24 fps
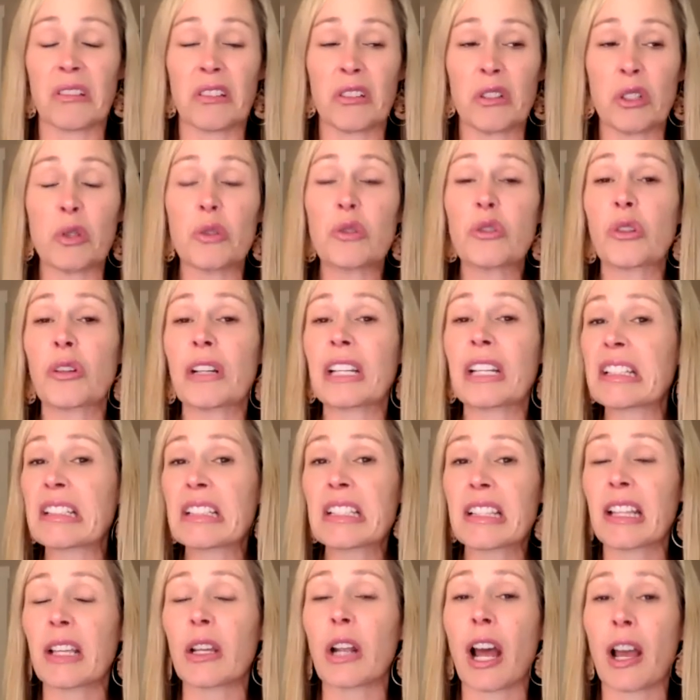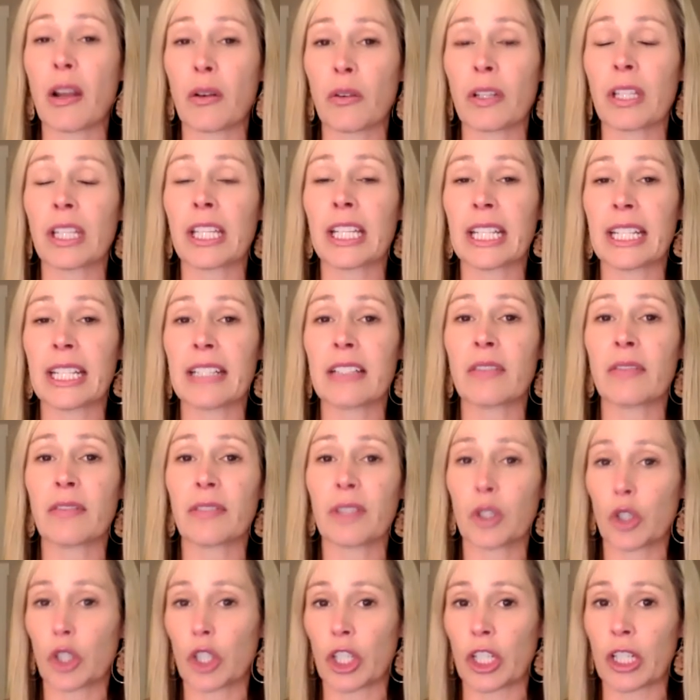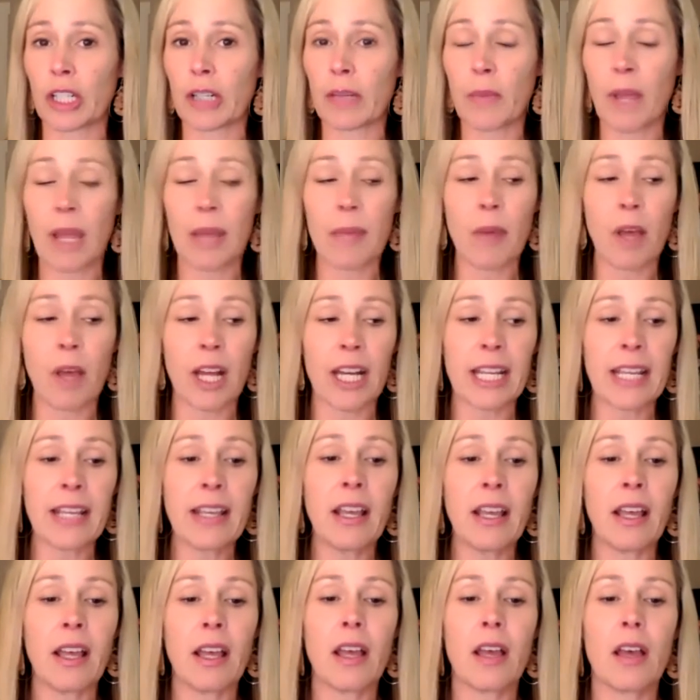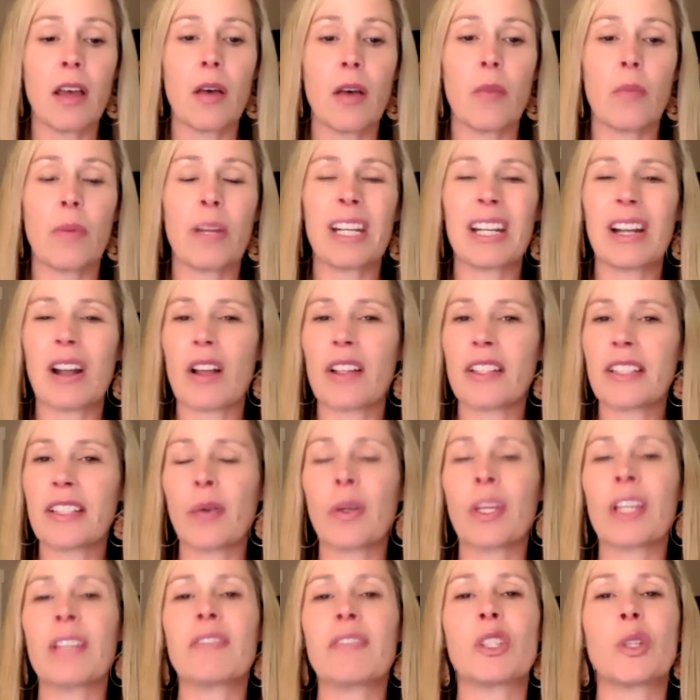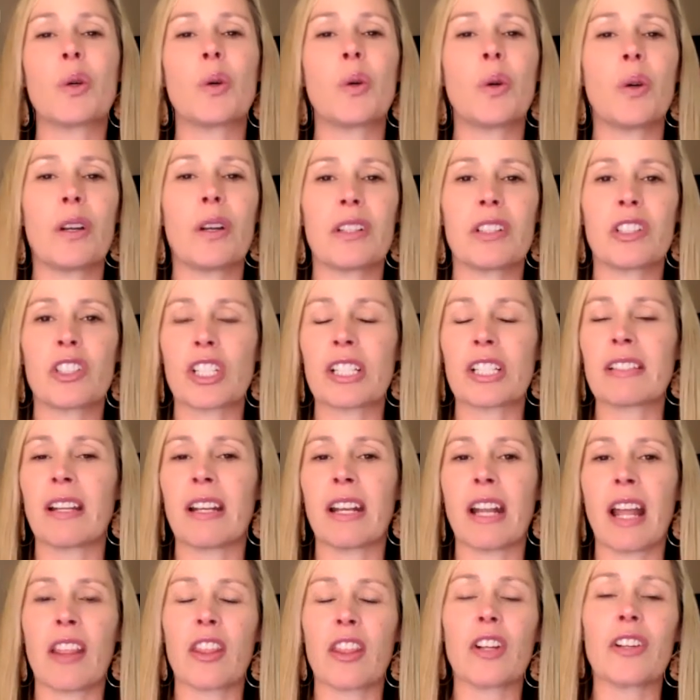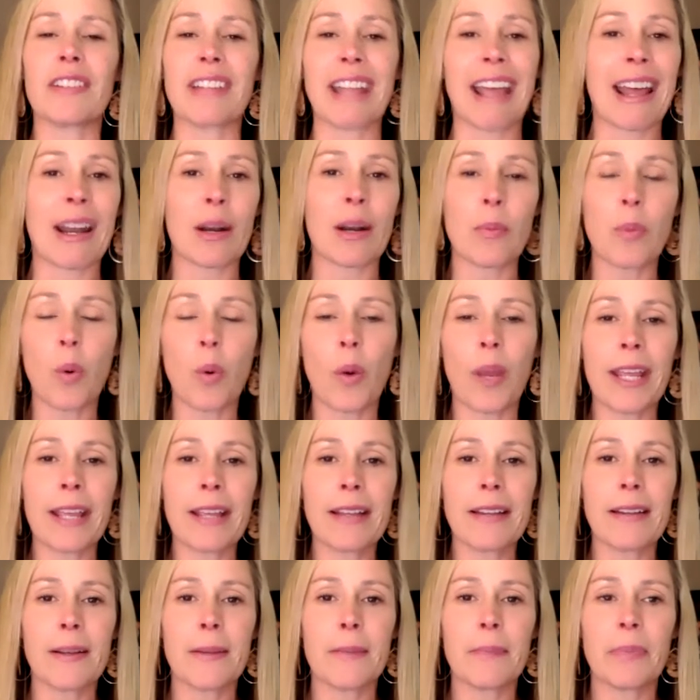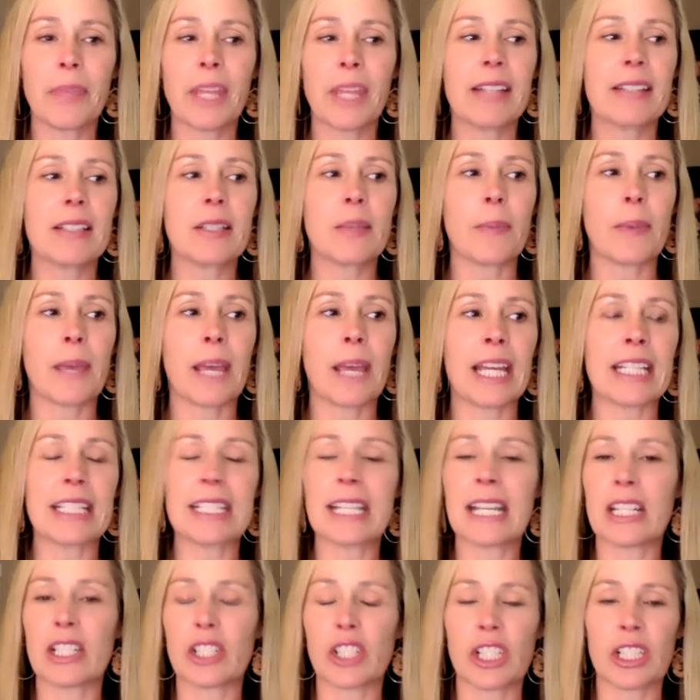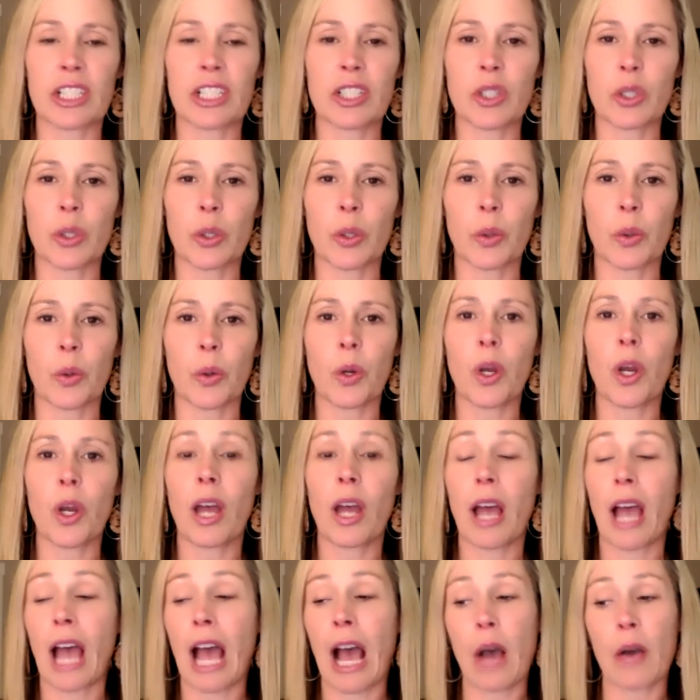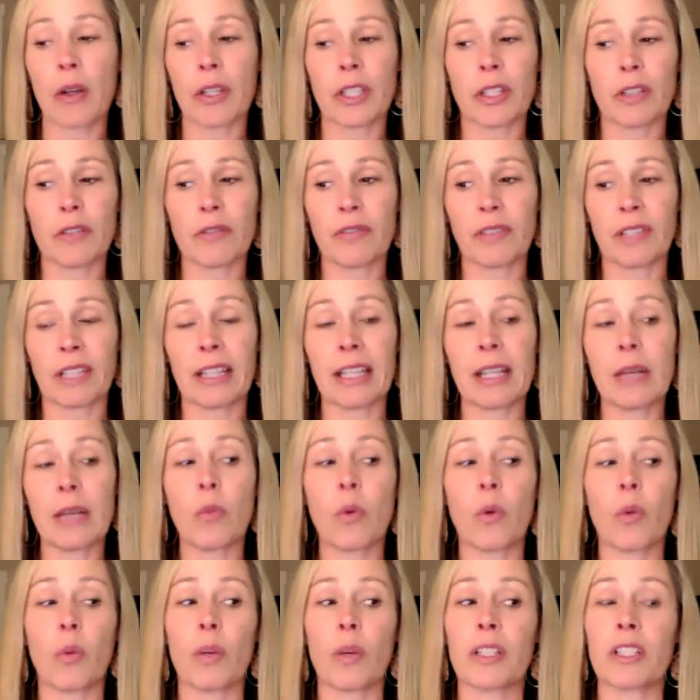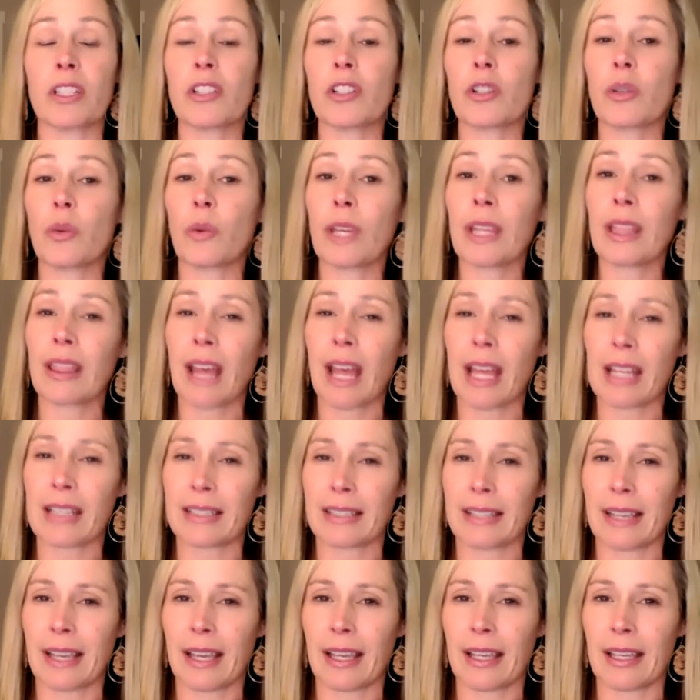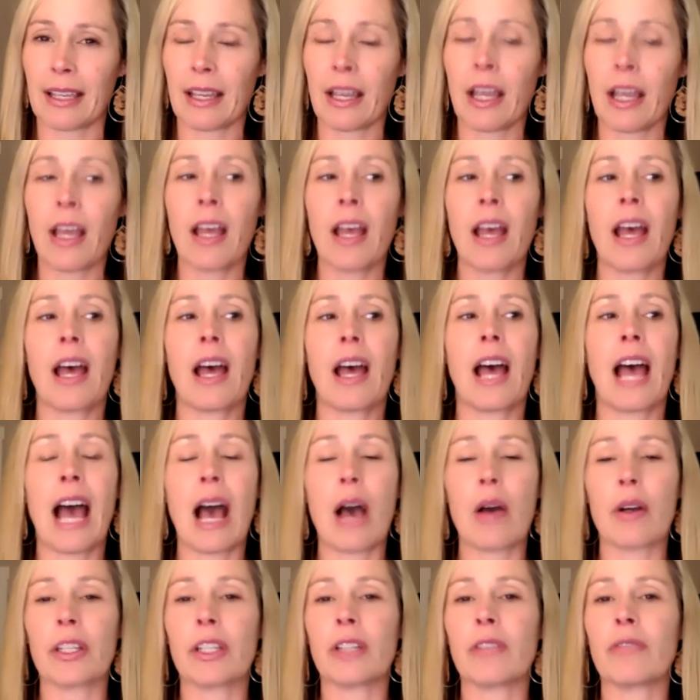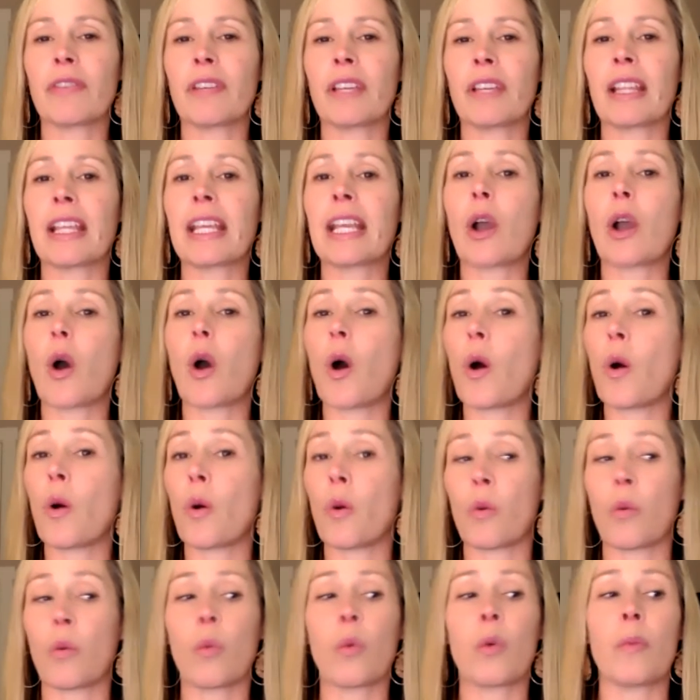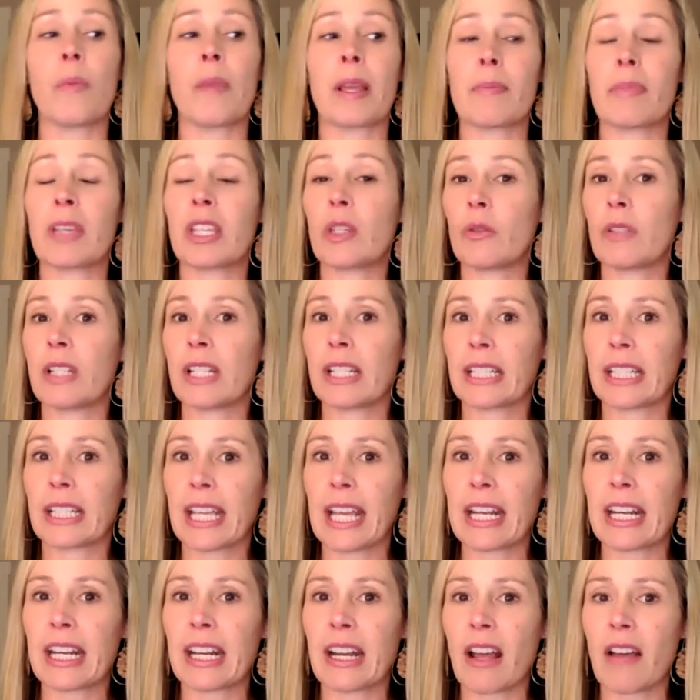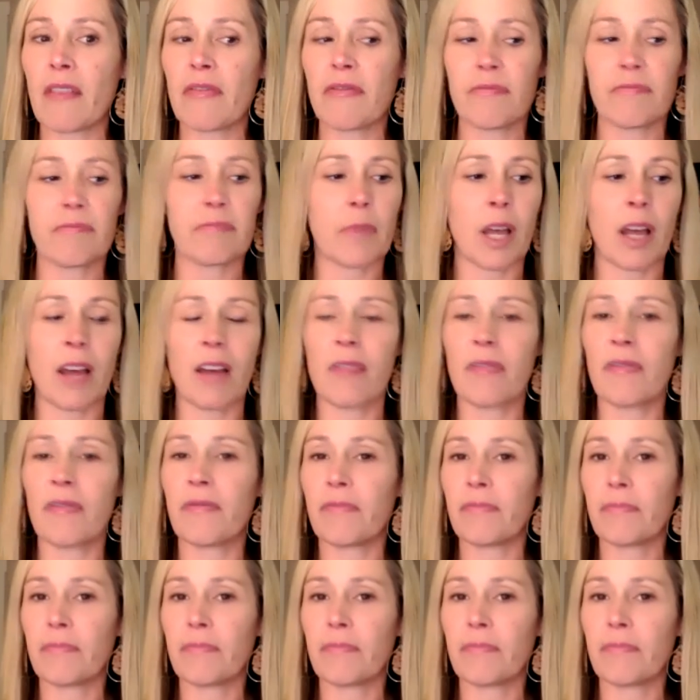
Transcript: nutrients that I really need to feel good in my body. But it also gives you just another data point to pay attention to how you're feeling. Well, what did you eat that day? How you're feeling? Oh, well, maybe you didn't get enough of